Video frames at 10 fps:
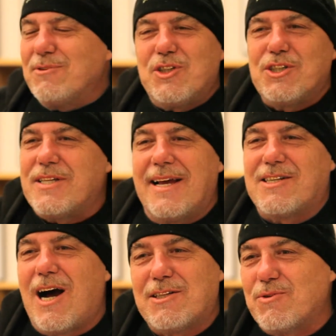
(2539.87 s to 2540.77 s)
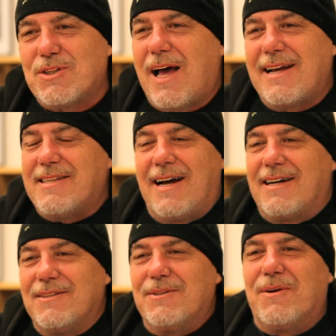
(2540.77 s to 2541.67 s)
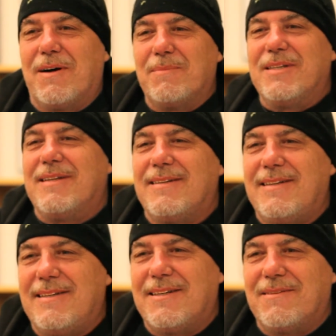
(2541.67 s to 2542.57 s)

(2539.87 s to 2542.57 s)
It was just Ed Kach was like that, I mean, he didn't...